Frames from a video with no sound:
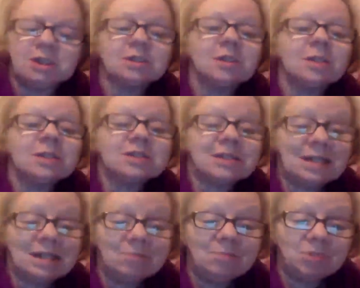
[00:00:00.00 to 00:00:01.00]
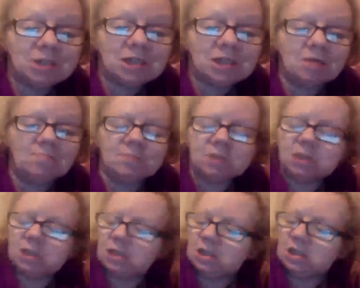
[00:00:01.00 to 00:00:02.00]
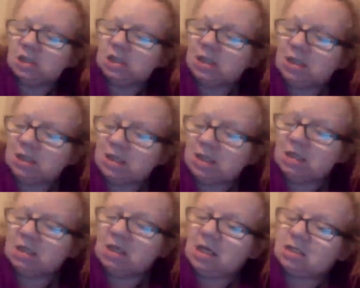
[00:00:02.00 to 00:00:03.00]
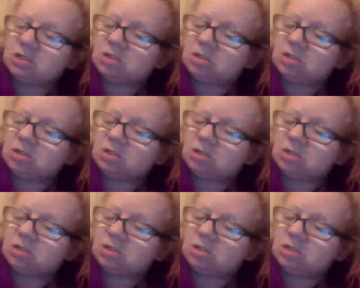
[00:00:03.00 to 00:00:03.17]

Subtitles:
is this limited company, head